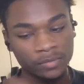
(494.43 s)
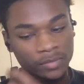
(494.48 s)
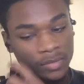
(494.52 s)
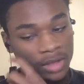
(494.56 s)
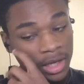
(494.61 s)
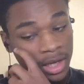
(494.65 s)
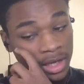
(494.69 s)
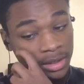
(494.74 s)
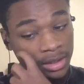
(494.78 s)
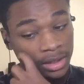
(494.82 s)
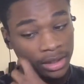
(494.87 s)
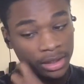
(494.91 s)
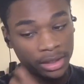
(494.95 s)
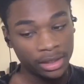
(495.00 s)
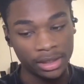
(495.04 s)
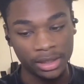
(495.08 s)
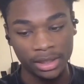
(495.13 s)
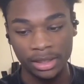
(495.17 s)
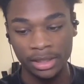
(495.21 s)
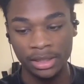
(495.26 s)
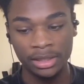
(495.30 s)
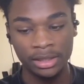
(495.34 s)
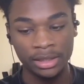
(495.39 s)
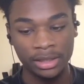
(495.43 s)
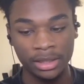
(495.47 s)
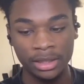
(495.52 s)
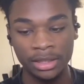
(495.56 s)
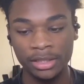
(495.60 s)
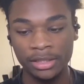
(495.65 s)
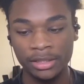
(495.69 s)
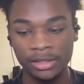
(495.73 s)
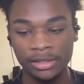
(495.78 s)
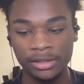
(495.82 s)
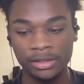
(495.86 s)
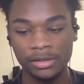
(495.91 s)
Kinda he
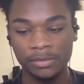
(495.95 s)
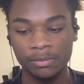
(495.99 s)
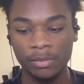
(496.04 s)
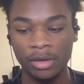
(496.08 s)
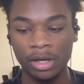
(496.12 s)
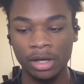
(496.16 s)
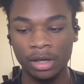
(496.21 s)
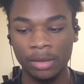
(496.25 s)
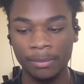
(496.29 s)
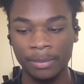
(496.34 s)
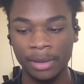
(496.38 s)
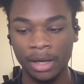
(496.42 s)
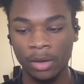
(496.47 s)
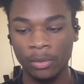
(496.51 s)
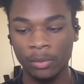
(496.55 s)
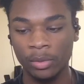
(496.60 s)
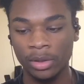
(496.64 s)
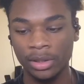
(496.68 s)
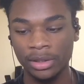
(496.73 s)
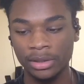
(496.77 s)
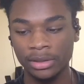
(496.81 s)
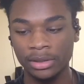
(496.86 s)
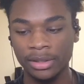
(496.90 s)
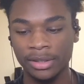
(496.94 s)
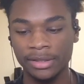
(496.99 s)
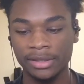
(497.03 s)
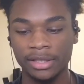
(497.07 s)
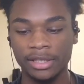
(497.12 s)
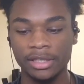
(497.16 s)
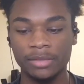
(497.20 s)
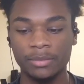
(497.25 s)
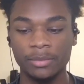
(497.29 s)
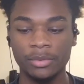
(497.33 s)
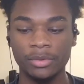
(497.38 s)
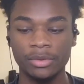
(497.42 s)
he's smart about what he does
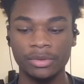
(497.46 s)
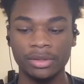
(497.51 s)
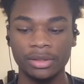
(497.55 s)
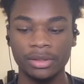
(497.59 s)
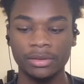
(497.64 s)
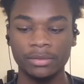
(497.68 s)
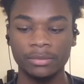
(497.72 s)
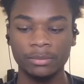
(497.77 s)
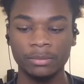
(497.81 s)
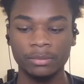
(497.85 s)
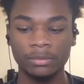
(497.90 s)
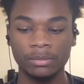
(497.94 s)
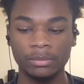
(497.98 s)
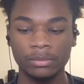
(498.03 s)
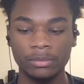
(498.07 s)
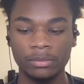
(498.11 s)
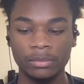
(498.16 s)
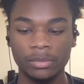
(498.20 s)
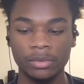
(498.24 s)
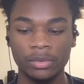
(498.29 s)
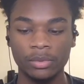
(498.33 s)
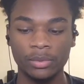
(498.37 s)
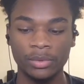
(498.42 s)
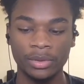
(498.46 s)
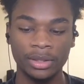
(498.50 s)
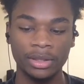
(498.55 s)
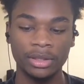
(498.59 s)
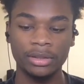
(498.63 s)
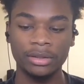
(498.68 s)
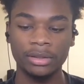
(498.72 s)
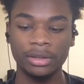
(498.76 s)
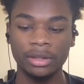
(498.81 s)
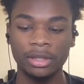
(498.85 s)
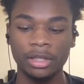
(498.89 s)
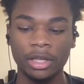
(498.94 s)
his music,
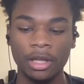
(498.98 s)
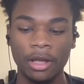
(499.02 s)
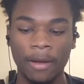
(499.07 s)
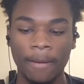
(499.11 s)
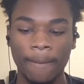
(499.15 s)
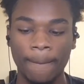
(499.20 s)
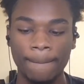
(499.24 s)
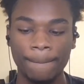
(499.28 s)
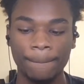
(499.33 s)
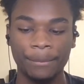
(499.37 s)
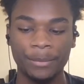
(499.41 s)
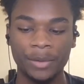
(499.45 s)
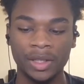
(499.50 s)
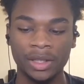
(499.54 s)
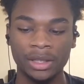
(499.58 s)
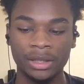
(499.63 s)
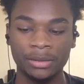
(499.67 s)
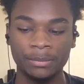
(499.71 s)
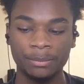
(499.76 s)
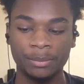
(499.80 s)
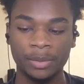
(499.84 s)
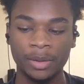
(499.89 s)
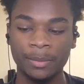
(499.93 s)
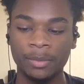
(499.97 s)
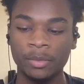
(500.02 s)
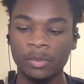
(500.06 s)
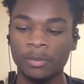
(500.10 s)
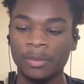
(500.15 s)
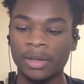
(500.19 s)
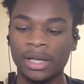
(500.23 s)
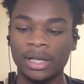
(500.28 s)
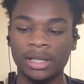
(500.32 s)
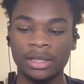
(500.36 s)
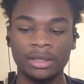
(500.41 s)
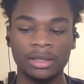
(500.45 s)
really. But people
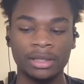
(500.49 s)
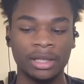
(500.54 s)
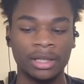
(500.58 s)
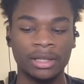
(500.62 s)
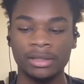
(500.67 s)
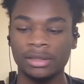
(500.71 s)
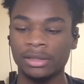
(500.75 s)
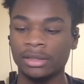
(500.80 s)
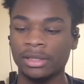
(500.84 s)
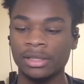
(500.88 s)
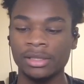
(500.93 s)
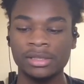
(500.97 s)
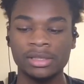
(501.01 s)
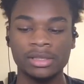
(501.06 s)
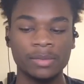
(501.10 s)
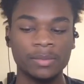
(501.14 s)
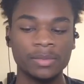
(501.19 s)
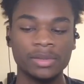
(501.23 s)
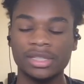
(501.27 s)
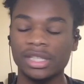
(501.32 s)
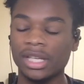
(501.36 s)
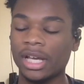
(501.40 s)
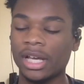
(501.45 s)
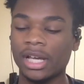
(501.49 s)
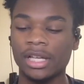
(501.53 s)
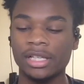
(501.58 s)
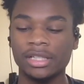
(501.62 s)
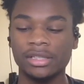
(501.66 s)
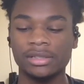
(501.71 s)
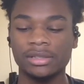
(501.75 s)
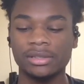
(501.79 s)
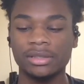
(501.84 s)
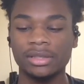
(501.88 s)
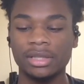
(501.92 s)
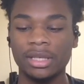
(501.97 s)
might like there's
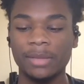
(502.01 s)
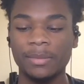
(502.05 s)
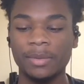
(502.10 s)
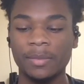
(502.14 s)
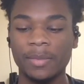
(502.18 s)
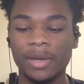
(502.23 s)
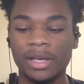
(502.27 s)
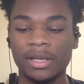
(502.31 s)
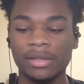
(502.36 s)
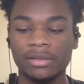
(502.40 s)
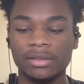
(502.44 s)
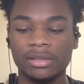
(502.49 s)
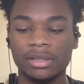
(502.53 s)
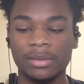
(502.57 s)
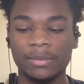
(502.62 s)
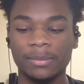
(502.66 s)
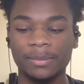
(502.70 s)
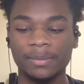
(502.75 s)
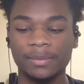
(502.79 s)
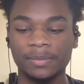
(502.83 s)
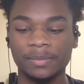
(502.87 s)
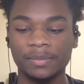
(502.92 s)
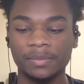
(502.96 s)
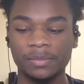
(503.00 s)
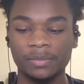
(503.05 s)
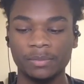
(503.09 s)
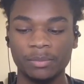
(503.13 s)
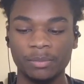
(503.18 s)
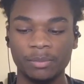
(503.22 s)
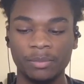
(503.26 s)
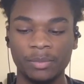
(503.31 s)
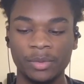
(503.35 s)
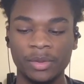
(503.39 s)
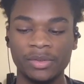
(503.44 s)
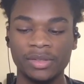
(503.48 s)
sometimes he be making some
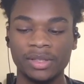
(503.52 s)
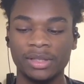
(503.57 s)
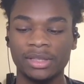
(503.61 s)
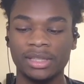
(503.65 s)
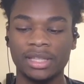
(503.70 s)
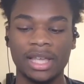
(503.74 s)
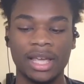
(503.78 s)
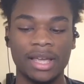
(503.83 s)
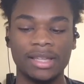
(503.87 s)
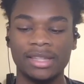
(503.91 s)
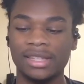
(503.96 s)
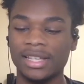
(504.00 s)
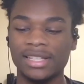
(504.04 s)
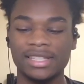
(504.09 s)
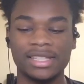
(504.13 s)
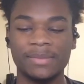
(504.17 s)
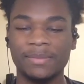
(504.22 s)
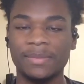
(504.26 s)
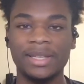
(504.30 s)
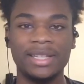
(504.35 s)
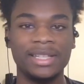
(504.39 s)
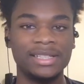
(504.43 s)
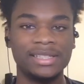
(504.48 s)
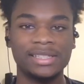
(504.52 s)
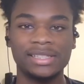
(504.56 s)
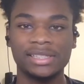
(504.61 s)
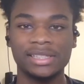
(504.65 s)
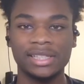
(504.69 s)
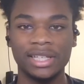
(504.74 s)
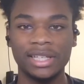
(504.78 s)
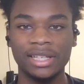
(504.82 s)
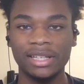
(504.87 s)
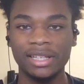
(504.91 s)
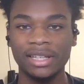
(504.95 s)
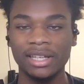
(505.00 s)
music that doesn't mean
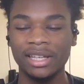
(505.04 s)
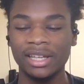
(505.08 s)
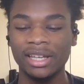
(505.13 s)
shit,